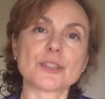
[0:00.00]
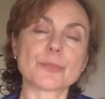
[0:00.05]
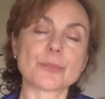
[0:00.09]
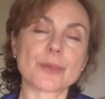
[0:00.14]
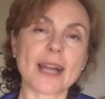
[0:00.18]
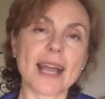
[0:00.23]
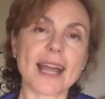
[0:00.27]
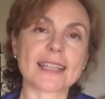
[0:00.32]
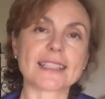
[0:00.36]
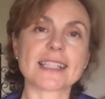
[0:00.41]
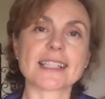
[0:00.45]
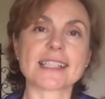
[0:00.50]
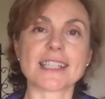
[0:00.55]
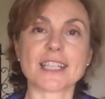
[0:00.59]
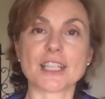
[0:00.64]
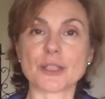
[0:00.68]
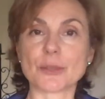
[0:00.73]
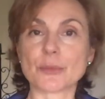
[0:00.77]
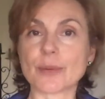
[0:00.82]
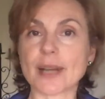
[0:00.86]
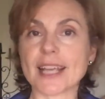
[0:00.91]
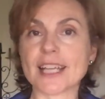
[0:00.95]

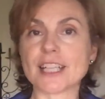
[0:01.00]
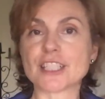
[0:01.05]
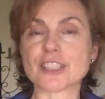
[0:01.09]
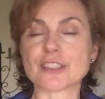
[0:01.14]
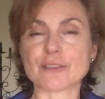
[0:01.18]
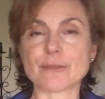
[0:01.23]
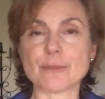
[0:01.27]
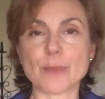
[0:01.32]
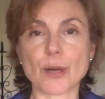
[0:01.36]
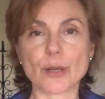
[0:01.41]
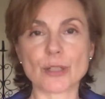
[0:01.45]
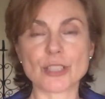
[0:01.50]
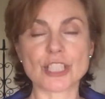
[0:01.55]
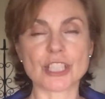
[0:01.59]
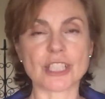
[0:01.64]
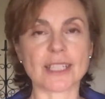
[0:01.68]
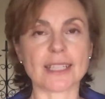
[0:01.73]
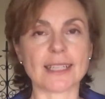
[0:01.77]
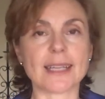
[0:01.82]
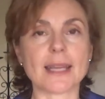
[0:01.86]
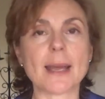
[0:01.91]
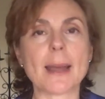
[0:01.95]
practicing range of
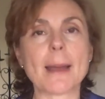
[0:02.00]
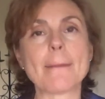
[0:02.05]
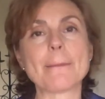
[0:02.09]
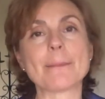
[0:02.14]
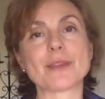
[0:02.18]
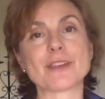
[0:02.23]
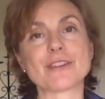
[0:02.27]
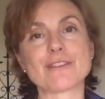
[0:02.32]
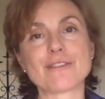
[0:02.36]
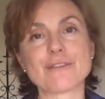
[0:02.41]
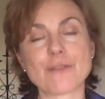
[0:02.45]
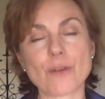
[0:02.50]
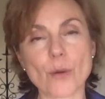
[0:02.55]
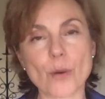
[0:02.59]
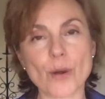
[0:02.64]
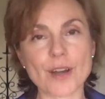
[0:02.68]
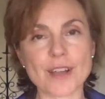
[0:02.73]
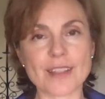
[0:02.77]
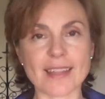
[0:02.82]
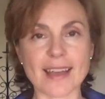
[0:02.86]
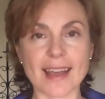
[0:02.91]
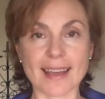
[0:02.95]
motion
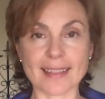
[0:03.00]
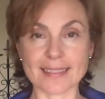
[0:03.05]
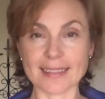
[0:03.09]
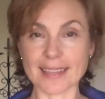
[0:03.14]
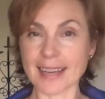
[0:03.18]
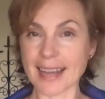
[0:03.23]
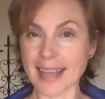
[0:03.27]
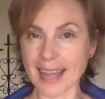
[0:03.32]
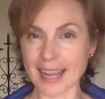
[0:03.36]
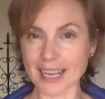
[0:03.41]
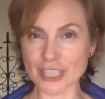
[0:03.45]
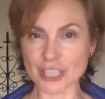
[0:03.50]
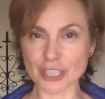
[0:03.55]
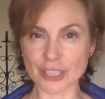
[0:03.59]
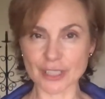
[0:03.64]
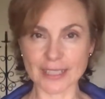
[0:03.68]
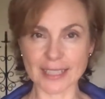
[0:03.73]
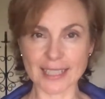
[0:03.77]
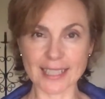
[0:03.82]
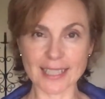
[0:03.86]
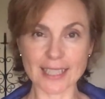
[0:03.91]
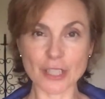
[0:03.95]
before that that
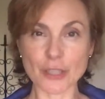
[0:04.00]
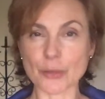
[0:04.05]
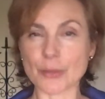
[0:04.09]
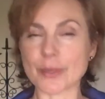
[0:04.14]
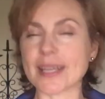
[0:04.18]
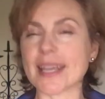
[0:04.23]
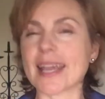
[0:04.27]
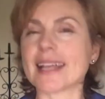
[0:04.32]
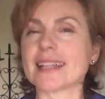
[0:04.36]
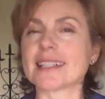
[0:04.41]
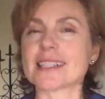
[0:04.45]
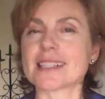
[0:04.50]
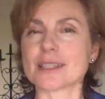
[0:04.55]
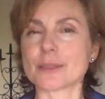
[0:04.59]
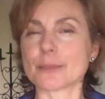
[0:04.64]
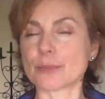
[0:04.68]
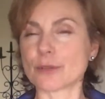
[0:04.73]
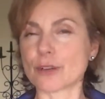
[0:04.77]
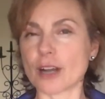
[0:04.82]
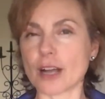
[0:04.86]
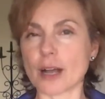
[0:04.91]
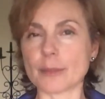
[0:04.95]
actually creates the
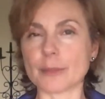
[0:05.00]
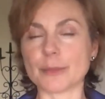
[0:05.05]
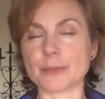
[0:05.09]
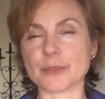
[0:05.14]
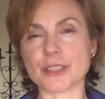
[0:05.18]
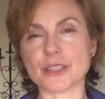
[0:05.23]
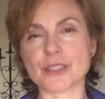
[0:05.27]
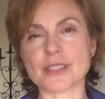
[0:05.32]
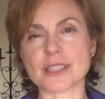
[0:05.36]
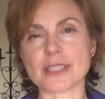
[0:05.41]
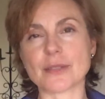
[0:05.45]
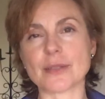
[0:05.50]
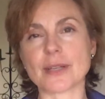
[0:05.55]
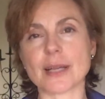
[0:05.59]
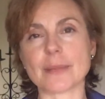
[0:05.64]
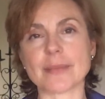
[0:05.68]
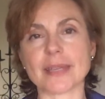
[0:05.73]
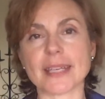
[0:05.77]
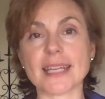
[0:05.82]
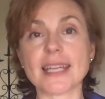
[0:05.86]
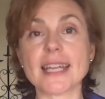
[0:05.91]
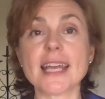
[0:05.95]
problem. Do you see what I
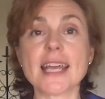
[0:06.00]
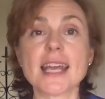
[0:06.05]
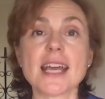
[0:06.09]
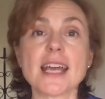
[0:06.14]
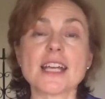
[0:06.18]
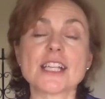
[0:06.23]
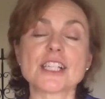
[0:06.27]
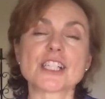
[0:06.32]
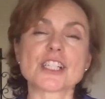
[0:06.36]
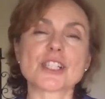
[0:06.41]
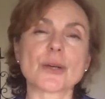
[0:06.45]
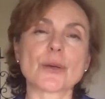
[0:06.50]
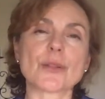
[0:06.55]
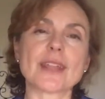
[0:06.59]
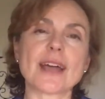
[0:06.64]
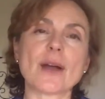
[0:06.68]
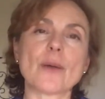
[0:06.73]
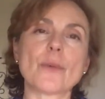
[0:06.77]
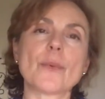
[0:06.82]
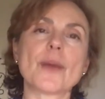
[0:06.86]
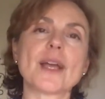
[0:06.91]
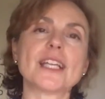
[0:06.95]
mean? So
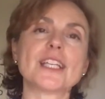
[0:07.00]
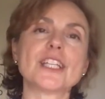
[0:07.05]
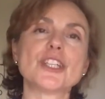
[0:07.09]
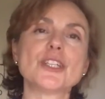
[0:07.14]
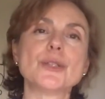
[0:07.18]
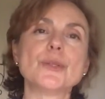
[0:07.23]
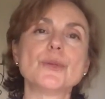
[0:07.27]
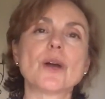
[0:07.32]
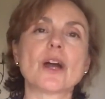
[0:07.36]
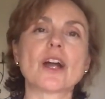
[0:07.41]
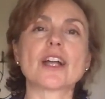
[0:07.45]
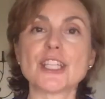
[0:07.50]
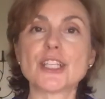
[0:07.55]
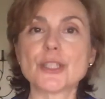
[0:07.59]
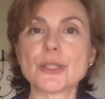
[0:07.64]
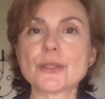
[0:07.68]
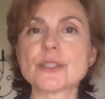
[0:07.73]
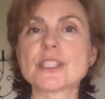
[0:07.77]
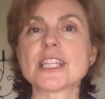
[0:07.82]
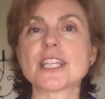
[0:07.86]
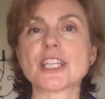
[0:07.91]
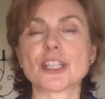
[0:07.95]
that when you are
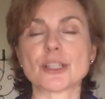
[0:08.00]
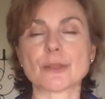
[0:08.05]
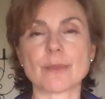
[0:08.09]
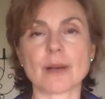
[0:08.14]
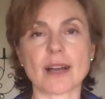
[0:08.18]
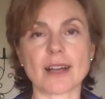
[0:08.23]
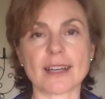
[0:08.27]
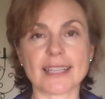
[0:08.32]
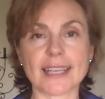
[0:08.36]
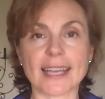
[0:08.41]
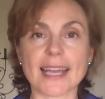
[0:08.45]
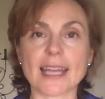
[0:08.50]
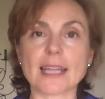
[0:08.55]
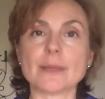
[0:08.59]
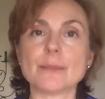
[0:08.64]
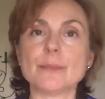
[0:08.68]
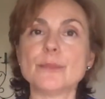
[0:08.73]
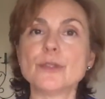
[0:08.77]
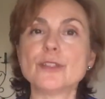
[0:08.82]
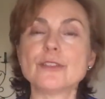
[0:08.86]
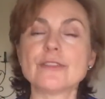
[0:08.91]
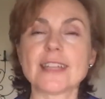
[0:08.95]
using your body
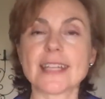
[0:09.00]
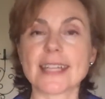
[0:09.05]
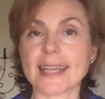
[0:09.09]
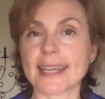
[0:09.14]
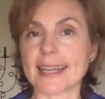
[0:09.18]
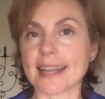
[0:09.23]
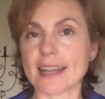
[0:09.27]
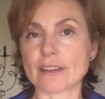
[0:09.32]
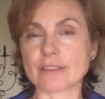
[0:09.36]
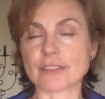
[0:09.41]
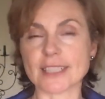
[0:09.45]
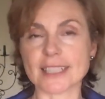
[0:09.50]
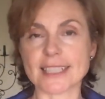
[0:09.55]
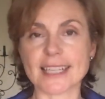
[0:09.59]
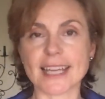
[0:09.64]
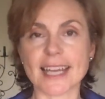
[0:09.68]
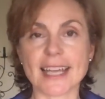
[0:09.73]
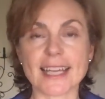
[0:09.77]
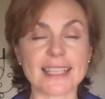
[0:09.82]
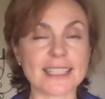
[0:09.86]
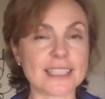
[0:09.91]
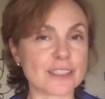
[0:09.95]
and moving it every
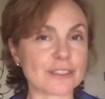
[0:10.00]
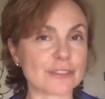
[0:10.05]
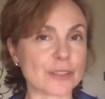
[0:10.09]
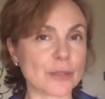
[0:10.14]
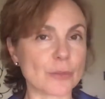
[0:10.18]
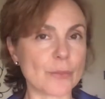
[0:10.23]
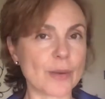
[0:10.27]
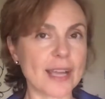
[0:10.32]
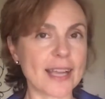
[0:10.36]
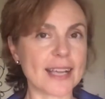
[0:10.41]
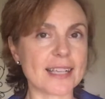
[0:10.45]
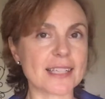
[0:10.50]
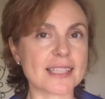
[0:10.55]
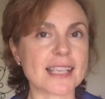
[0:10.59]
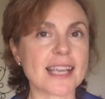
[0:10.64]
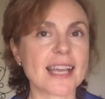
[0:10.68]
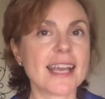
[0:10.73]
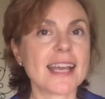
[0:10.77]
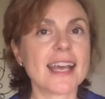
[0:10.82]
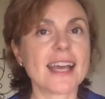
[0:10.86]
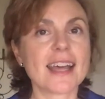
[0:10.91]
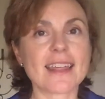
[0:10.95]
day in different ways,
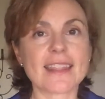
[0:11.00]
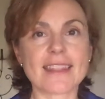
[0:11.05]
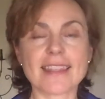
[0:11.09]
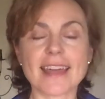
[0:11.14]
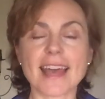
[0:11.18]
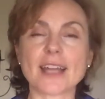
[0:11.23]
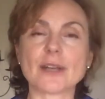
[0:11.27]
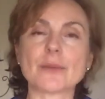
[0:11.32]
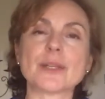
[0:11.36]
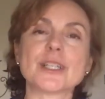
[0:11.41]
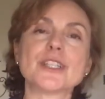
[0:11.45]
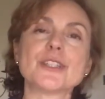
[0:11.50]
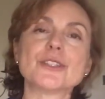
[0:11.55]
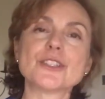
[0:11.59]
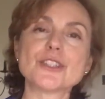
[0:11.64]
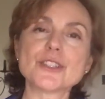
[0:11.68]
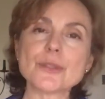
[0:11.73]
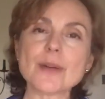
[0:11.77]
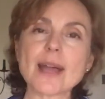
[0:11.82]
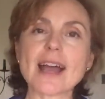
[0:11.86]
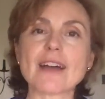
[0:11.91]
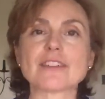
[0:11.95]
then when you
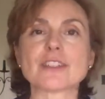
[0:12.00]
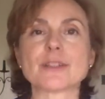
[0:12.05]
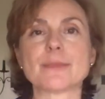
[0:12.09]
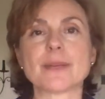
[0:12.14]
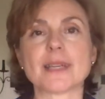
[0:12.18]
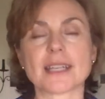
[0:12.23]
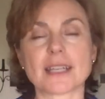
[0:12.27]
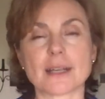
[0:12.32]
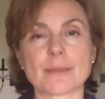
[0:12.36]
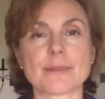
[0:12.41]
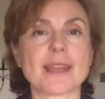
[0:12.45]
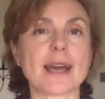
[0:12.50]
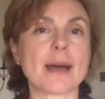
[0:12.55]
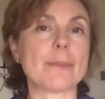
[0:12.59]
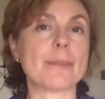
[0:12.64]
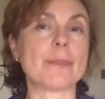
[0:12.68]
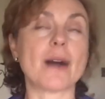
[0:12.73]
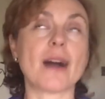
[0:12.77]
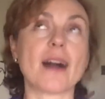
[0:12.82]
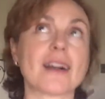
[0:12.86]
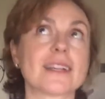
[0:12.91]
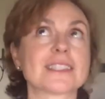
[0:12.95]
do have to pick up
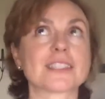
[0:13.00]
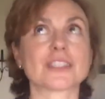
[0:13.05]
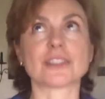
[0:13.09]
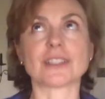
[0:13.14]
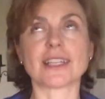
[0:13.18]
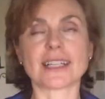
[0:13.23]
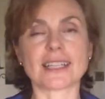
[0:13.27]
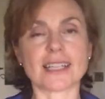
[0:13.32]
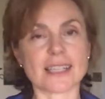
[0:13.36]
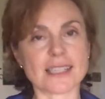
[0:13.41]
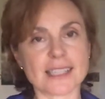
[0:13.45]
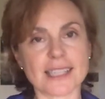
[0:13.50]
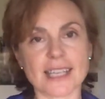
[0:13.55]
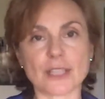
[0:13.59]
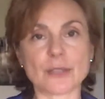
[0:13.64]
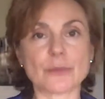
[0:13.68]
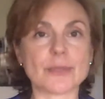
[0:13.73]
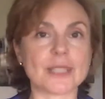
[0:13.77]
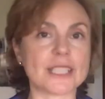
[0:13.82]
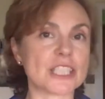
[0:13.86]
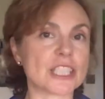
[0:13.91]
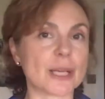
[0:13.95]
that box, or like I
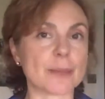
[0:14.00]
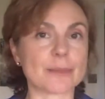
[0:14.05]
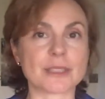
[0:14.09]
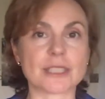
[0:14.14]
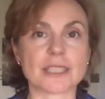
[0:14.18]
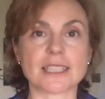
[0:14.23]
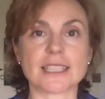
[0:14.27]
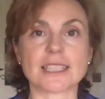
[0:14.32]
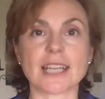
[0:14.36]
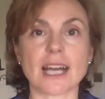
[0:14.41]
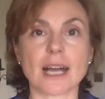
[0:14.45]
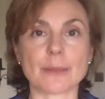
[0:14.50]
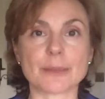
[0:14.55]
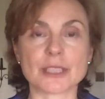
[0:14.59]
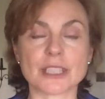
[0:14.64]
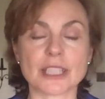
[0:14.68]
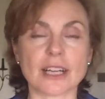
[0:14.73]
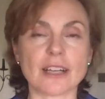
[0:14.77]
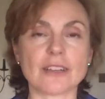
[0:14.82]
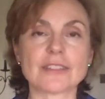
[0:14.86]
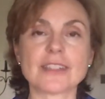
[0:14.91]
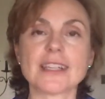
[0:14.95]
said, reach up to the top
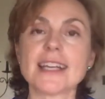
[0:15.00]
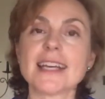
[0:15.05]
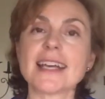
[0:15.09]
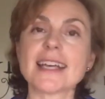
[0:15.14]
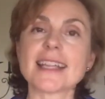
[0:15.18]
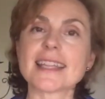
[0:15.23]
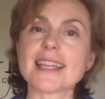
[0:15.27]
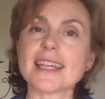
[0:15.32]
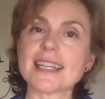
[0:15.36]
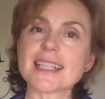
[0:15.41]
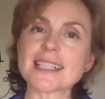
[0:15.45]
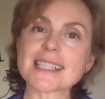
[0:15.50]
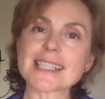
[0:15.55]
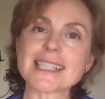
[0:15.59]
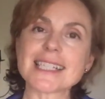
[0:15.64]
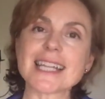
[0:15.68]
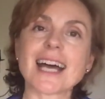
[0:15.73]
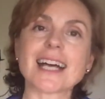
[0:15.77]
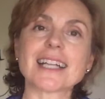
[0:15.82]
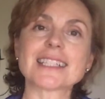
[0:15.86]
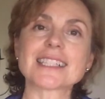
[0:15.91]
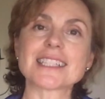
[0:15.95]
shelf, then it's
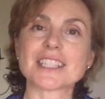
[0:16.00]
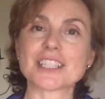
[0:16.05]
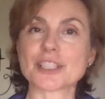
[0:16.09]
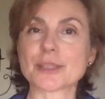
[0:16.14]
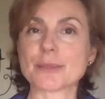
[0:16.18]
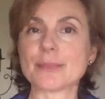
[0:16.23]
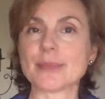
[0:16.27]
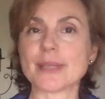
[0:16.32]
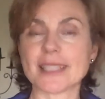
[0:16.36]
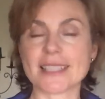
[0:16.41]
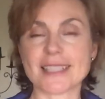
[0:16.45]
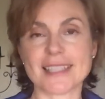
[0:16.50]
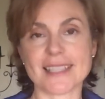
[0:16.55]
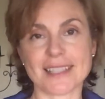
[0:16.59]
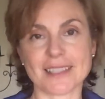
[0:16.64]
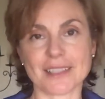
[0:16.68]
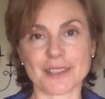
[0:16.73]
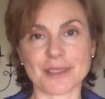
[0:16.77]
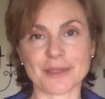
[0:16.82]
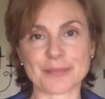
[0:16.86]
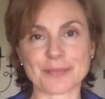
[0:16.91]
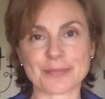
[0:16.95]
not such a big
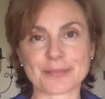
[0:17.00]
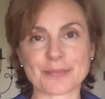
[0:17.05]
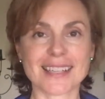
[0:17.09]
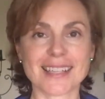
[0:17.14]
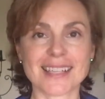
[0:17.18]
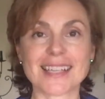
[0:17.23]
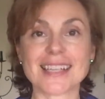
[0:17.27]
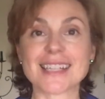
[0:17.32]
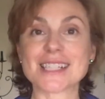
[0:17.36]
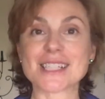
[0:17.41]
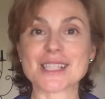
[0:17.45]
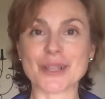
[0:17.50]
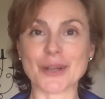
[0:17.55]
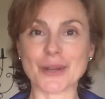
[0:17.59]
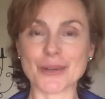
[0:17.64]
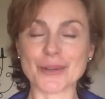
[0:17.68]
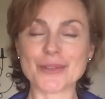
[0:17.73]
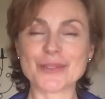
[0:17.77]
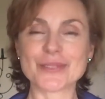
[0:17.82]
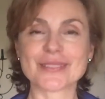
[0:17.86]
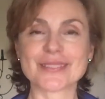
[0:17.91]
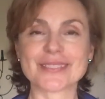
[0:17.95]
deal.
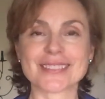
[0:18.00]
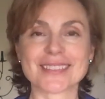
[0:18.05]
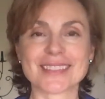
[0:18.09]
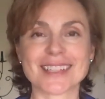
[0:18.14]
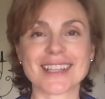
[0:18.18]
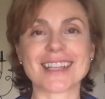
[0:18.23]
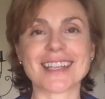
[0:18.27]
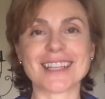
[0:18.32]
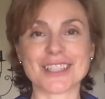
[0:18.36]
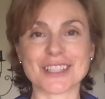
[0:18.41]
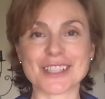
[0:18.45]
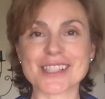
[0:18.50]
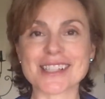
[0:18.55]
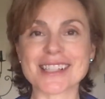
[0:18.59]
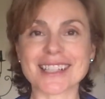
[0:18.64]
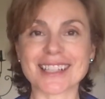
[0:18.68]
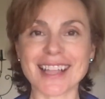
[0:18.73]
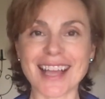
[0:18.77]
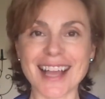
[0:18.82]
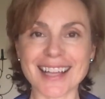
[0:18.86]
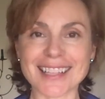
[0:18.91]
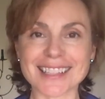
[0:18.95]
So here's the
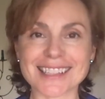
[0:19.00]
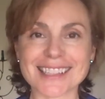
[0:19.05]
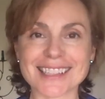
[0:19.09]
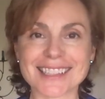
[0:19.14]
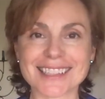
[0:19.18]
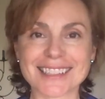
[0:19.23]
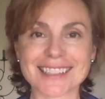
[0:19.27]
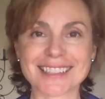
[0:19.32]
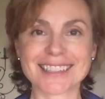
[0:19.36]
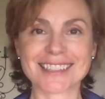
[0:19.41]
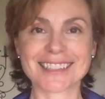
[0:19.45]
class.